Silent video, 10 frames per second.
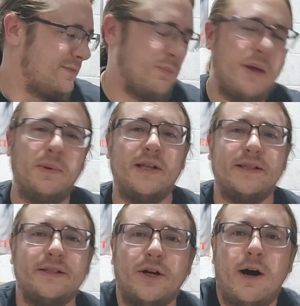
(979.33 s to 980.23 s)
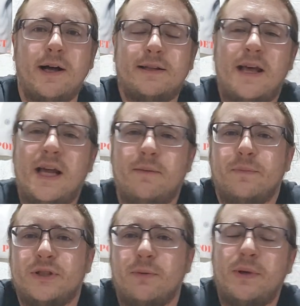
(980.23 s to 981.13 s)
Maybe this is a hot
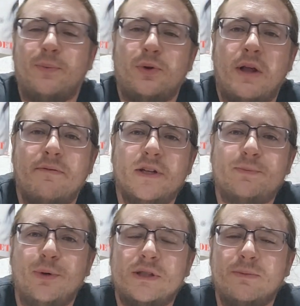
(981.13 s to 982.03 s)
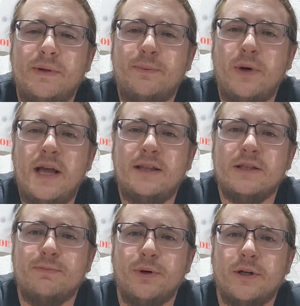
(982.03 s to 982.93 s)
take. Some people love this book. Some people hate
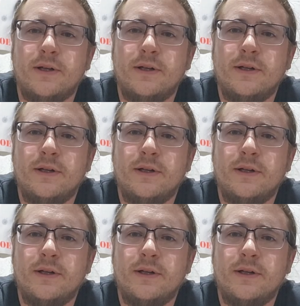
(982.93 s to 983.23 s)
this book.